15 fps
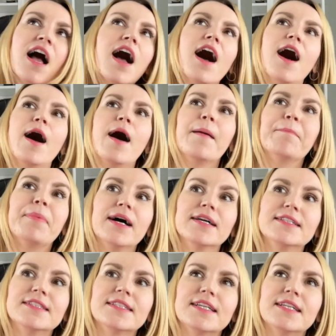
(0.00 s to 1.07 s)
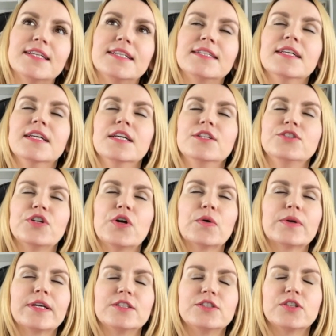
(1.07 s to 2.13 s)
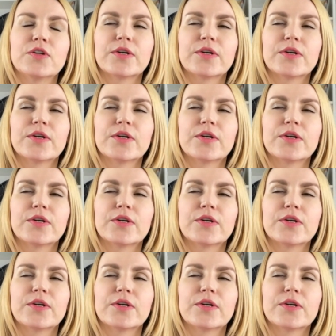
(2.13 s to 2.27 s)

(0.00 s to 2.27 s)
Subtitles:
Pun intended. Joking.